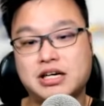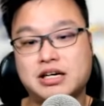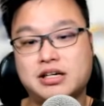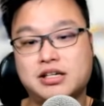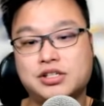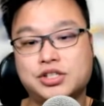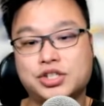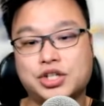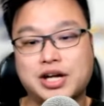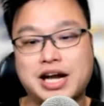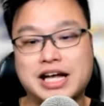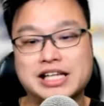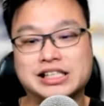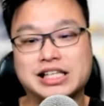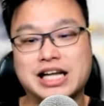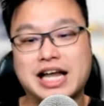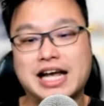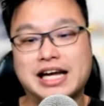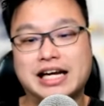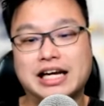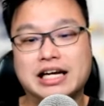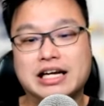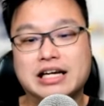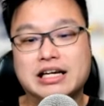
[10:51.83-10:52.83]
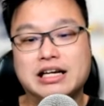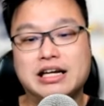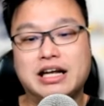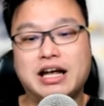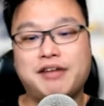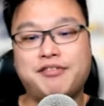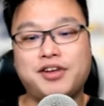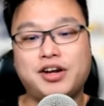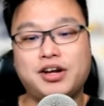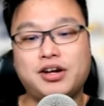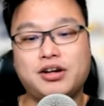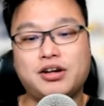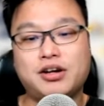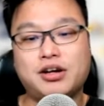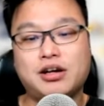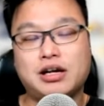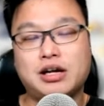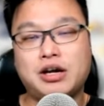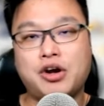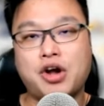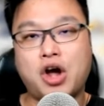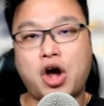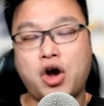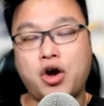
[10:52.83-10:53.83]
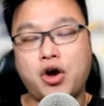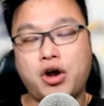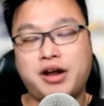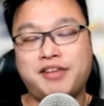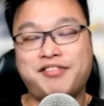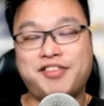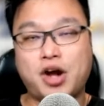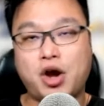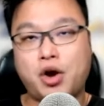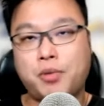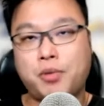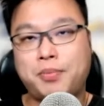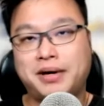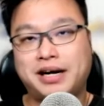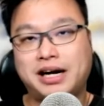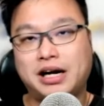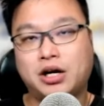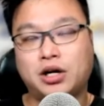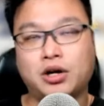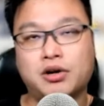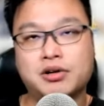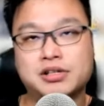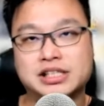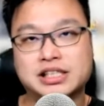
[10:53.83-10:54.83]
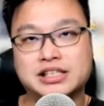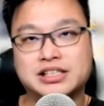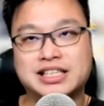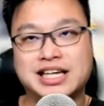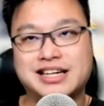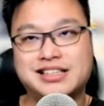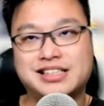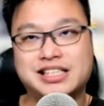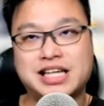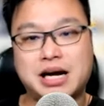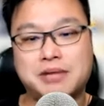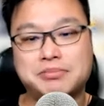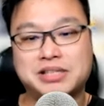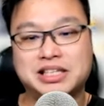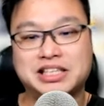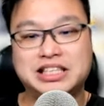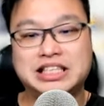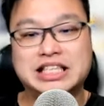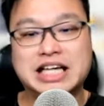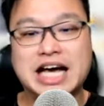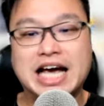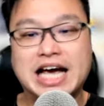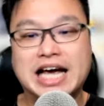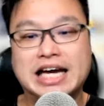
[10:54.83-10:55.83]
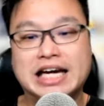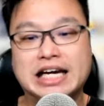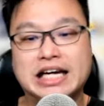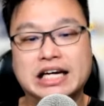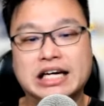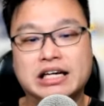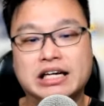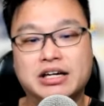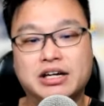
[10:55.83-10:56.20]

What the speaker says: So that's like if you open and close it 10 times a day,